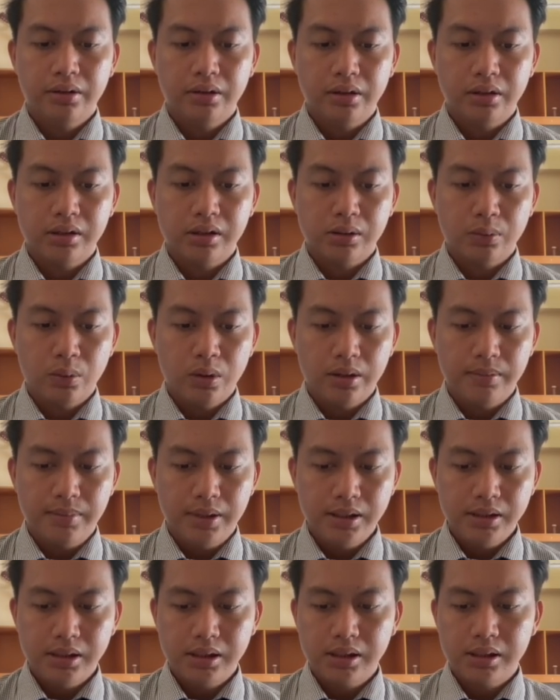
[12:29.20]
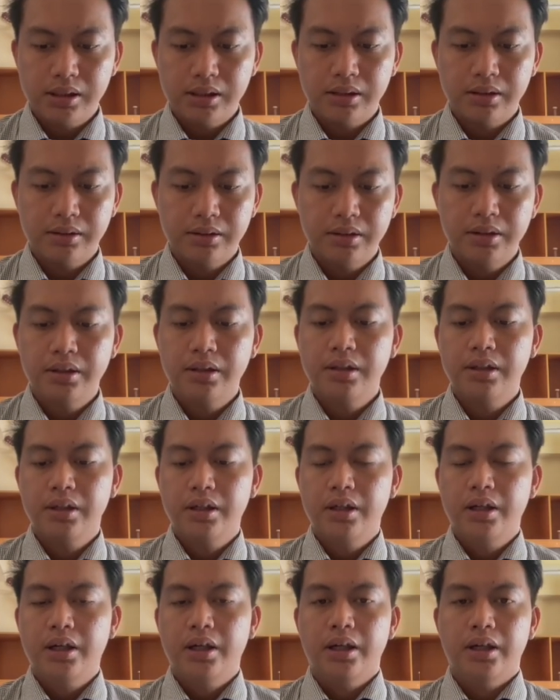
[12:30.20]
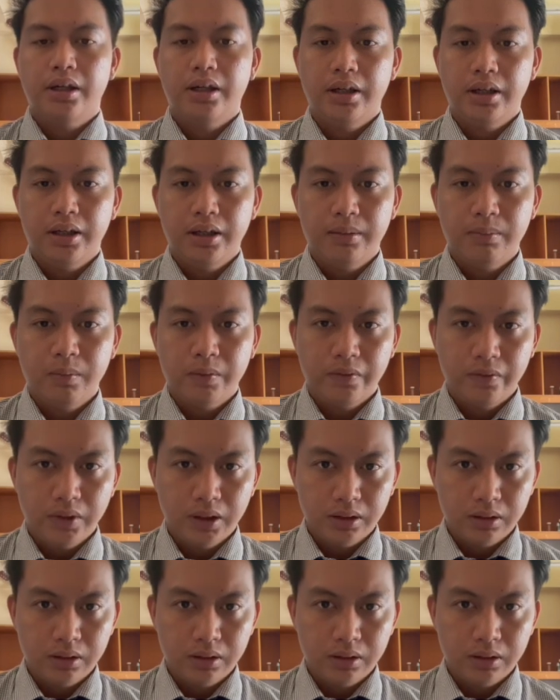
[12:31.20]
square base. And then moving